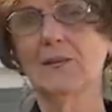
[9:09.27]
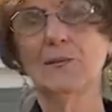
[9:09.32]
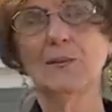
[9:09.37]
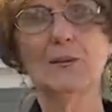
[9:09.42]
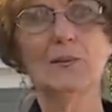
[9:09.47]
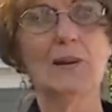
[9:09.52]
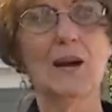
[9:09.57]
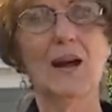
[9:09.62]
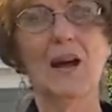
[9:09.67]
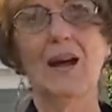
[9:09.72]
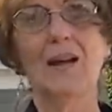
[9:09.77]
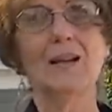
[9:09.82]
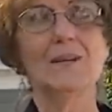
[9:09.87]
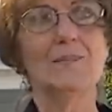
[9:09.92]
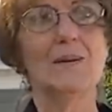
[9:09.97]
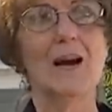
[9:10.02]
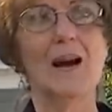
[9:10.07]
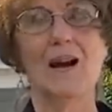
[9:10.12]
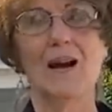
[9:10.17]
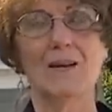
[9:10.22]
We, I'm
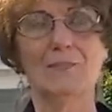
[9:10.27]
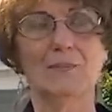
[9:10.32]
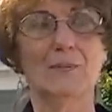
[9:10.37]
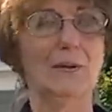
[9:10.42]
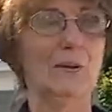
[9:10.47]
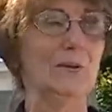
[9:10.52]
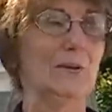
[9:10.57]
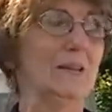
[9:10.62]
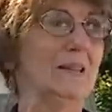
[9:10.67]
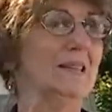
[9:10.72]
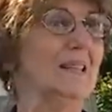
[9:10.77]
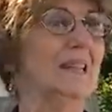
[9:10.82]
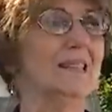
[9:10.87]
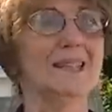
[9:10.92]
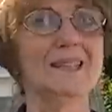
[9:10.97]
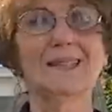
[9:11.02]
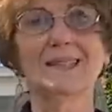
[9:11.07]
heartbroken that